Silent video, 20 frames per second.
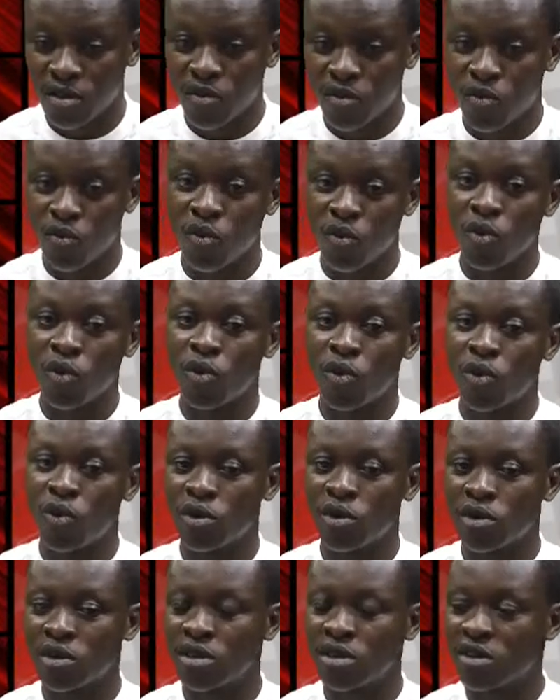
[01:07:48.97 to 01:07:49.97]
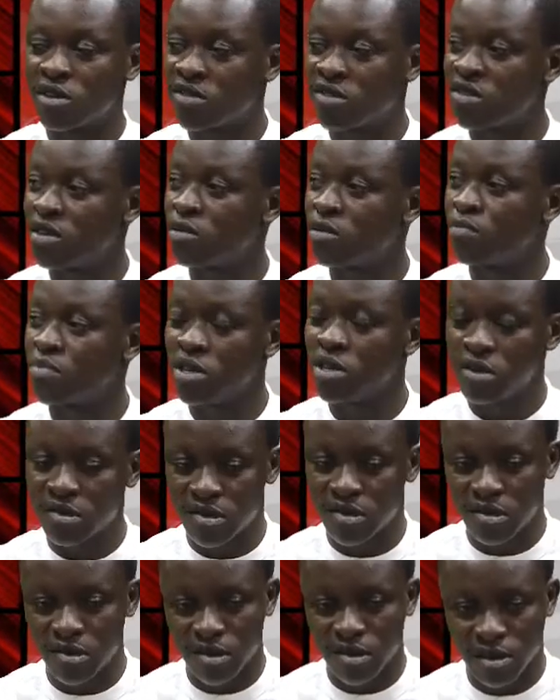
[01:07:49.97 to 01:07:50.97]
who seek
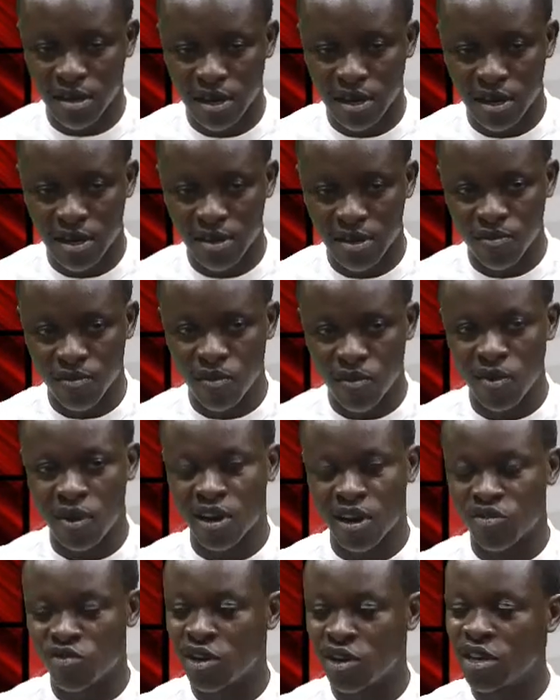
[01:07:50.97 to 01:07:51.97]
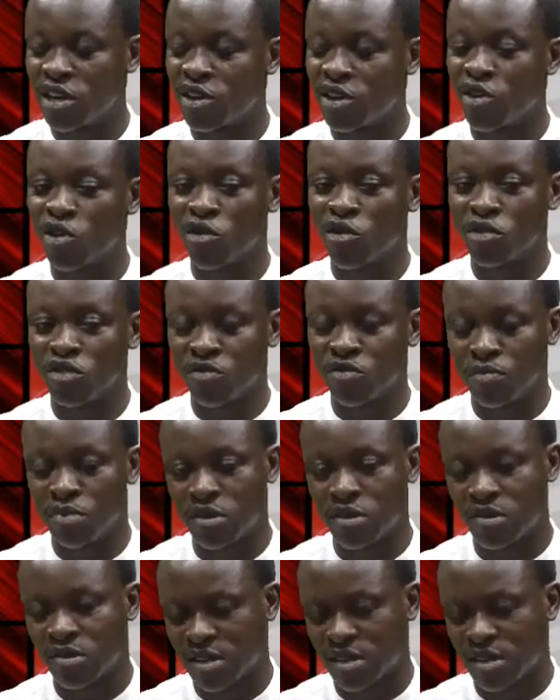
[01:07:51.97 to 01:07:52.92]
peace and who actually encourage peace.